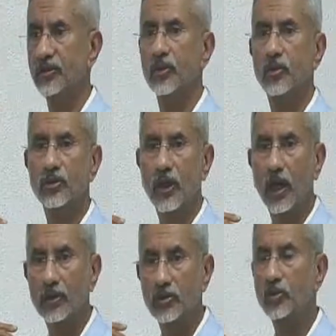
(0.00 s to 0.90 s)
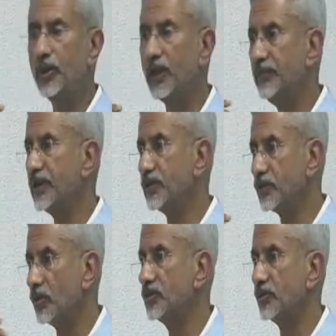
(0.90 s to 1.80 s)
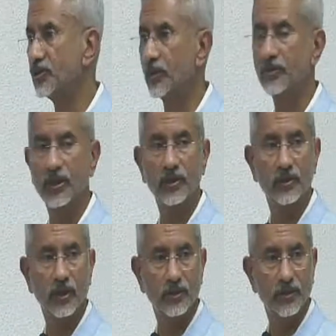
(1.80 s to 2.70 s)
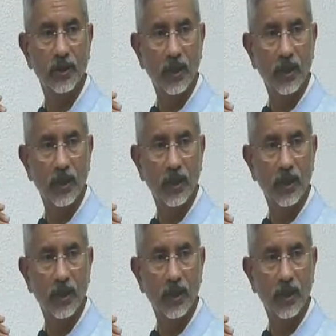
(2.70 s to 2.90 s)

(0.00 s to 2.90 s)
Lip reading: because I do believe it is also something that the